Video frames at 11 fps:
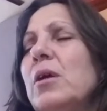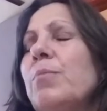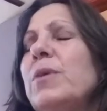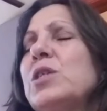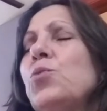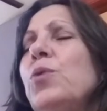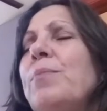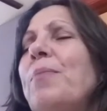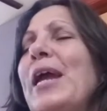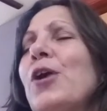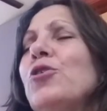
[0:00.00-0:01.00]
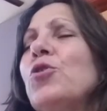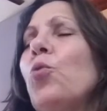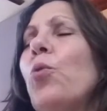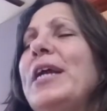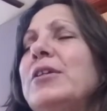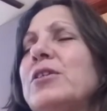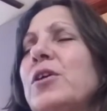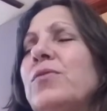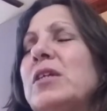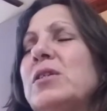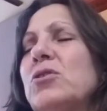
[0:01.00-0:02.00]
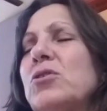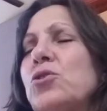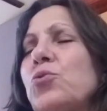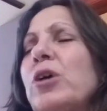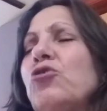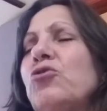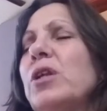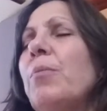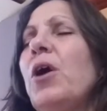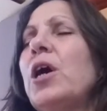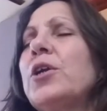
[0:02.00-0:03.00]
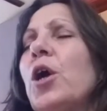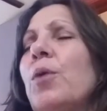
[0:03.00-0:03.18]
Must we bear the weight of this destruction upon our